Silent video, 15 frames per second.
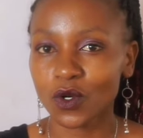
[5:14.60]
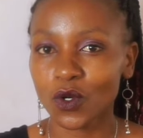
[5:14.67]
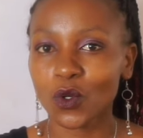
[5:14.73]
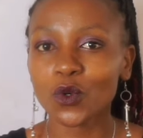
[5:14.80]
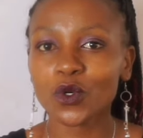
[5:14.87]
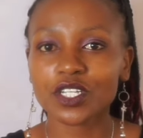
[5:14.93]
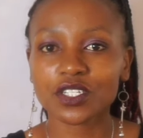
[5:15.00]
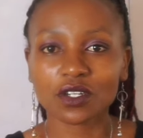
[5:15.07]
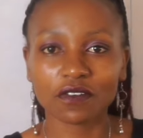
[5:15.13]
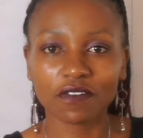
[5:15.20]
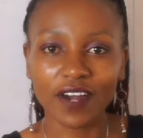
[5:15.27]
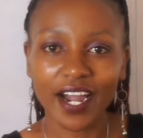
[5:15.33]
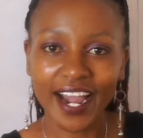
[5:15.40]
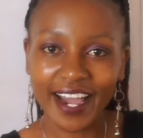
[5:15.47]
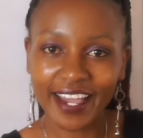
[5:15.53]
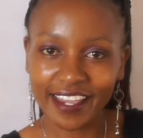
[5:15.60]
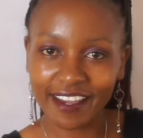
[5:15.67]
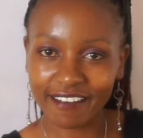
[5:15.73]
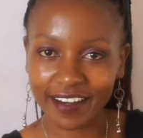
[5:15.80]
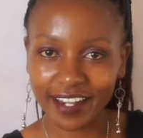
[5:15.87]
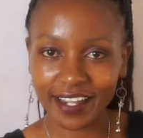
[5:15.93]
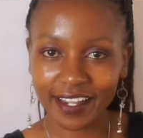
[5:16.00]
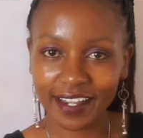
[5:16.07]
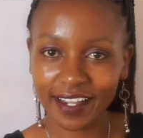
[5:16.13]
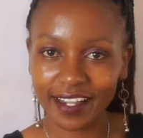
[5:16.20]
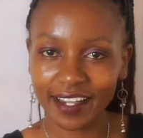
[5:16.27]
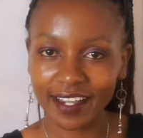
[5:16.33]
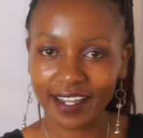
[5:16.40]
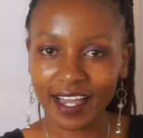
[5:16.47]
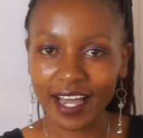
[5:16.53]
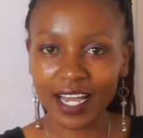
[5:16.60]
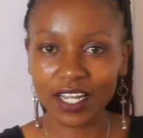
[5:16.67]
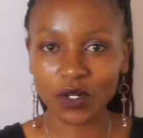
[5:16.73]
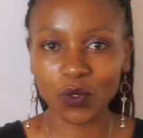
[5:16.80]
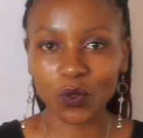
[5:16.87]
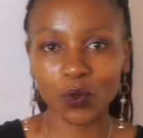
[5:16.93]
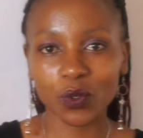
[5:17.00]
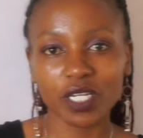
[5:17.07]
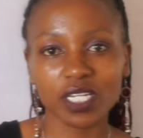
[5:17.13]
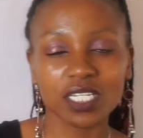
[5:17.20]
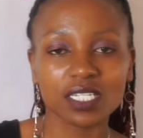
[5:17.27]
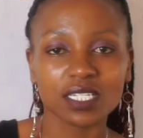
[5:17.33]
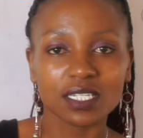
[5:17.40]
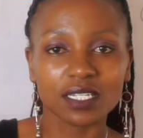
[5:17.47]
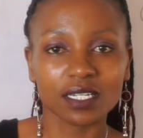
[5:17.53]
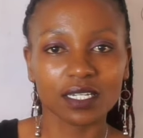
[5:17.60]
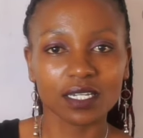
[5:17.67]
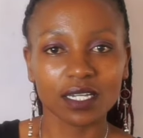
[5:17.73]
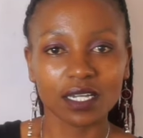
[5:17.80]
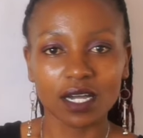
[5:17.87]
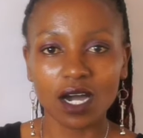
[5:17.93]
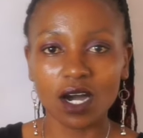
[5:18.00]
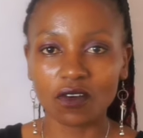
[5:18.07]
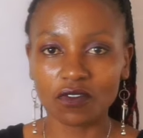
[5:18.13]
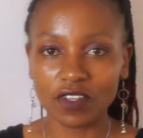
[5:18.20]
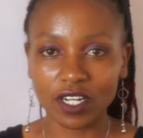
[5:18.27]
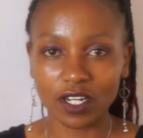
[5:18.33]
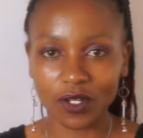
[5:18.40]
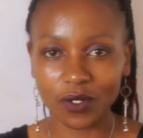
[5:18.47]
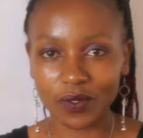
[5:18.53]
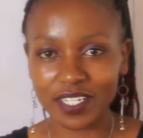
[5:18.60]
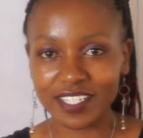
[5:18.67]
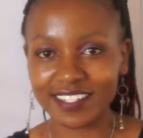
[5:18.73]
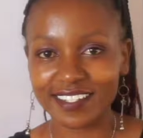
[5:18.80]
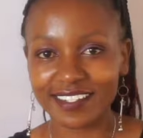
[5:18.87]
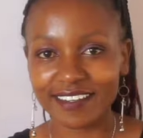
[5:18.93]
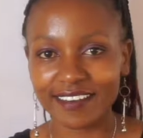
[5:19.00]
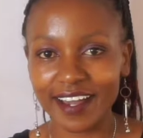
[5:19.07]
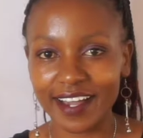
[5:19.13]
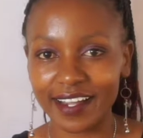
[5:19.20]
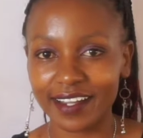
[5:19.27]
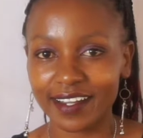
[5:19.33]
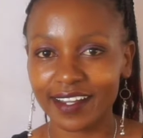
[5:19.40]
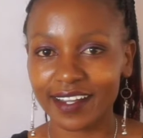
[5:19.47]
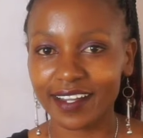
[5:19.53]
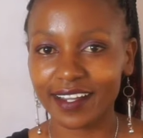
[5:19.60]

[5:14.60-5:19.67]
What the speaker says: who is of higher rank and who is of the lowest rank?